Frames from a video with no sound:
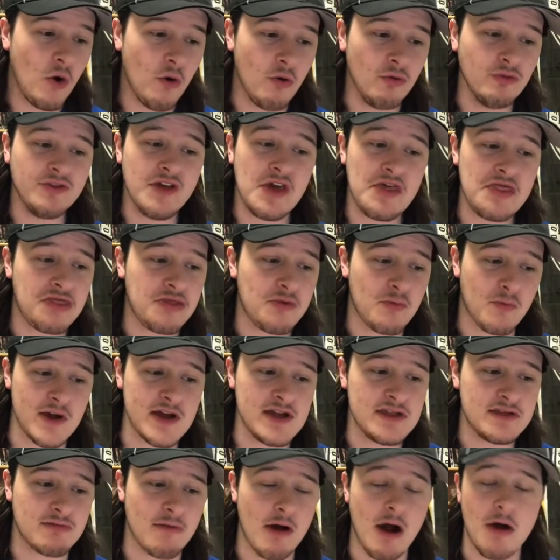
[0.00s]
Only
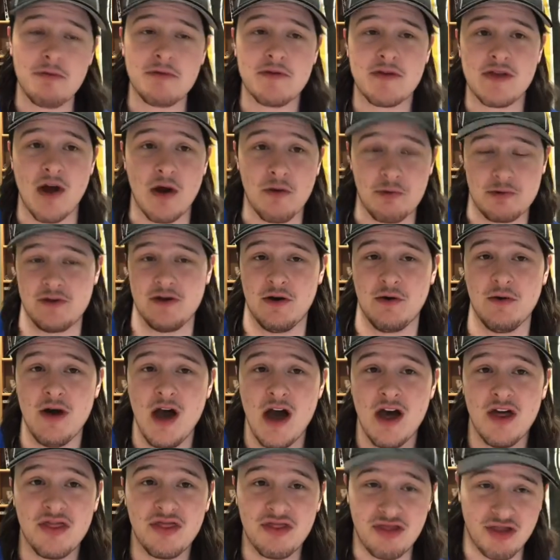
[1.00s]
three throws, though, so
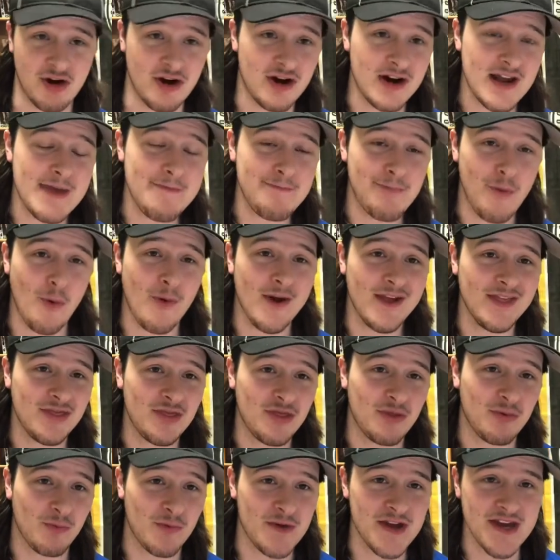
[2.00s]
thirty point
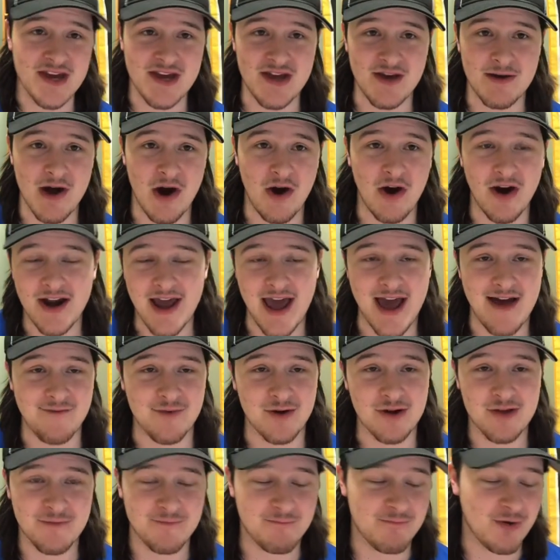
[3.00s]
three on
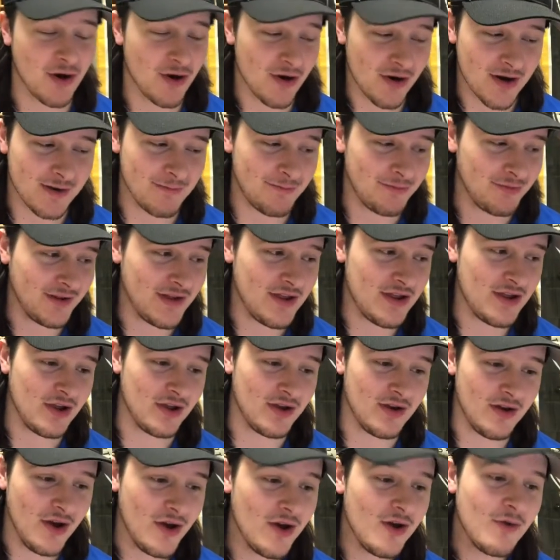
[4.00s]
average per
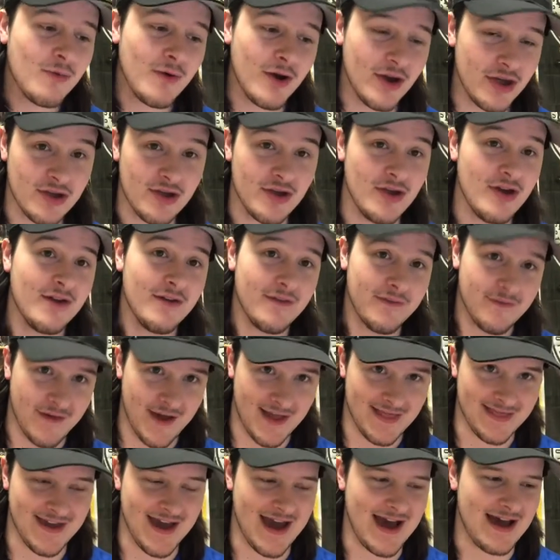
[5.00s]
completion, which,
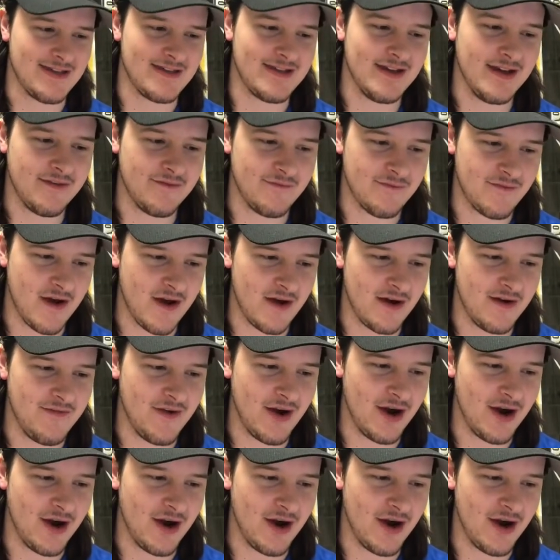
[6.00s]
fantastic, very,